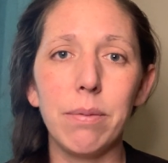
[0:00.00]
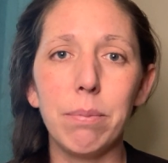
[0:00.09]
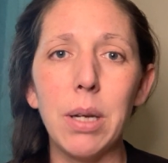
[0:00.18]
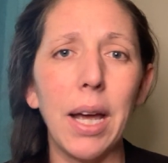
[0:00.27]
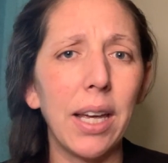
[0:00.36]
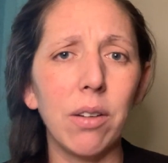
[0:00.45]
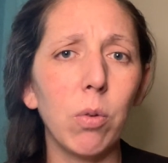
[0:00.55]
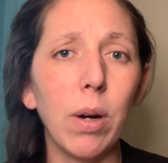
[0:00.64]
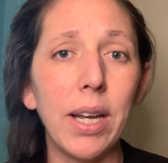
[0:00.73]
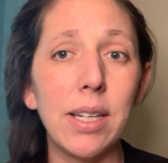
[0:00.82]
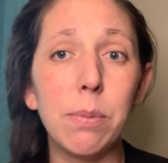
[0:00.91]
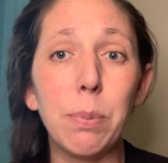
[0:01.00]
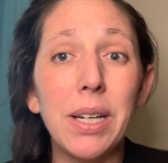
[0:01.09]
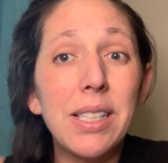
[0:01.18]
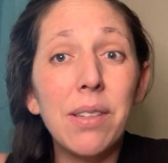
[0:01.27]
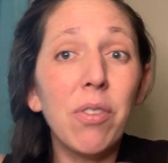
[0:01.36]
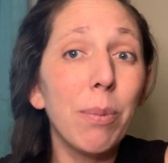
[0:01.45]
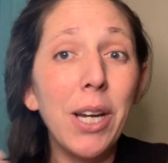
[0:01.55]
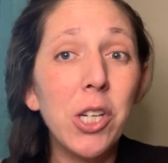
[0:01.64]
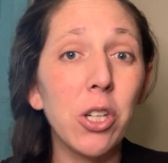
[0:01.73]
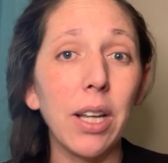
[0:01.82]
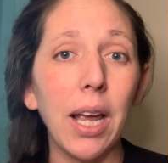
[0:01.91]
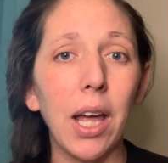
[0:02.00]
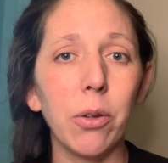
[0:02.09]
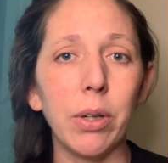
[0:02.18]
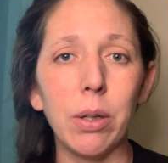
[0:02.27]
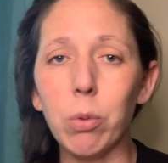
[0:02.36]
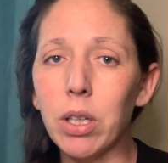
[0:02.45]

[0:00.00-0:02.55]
negative way, but it's information gathering.